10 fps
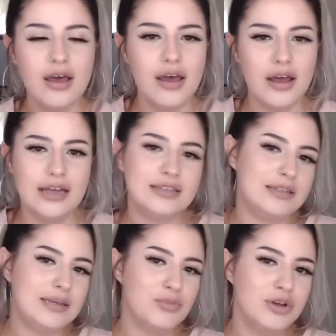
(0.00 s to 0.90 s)
It's
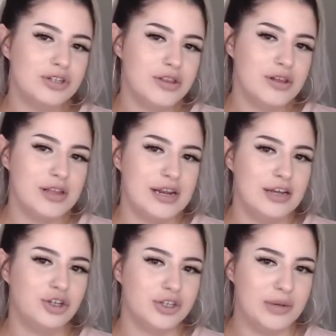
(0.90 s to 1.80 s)
similar to the
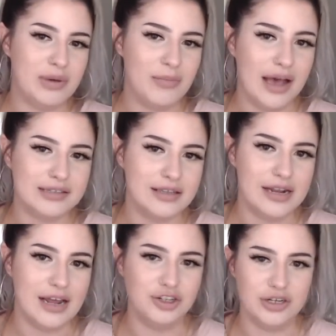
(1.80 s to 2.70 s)
Laneige sleeping mask that
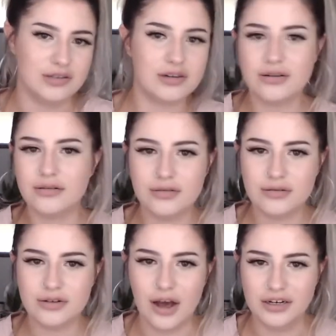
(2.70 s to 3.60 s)
I just
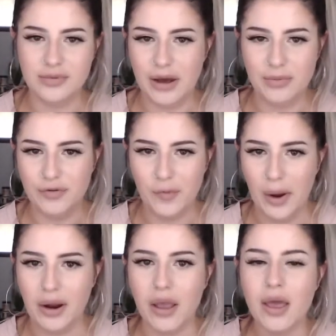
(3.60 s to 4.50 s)
talked about
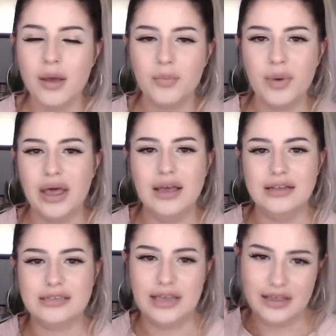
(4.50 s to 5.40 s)
before, but
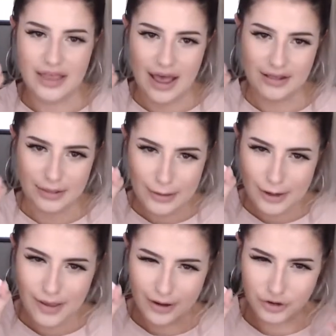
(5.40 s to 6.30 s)
it's like that
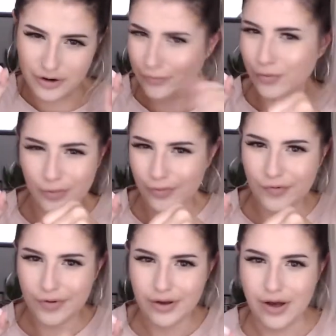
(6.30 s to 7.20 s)
little extra
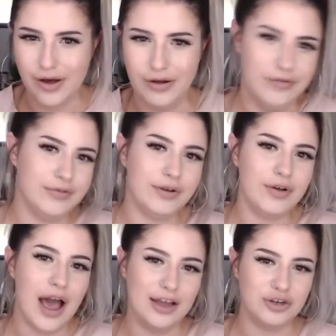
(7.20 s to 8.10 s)
oomph of
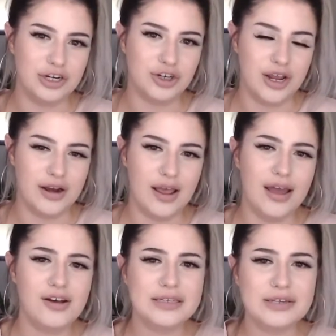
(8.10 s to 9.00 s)
hydration,
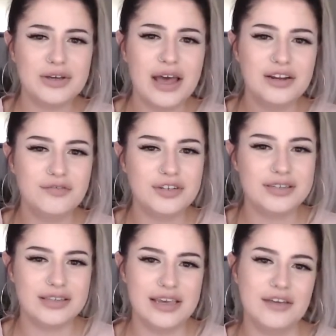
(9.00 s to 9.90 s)
and also kind of
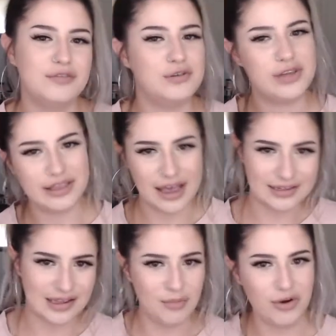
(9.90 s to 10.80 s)
just like gives you like that
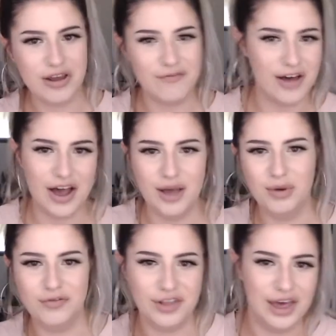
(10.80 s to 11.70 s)
summery vibe
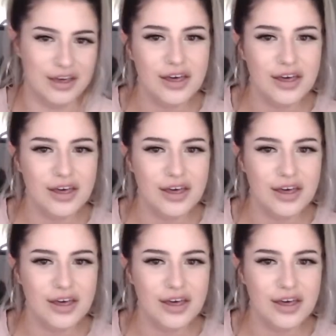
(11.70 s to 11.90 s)
of like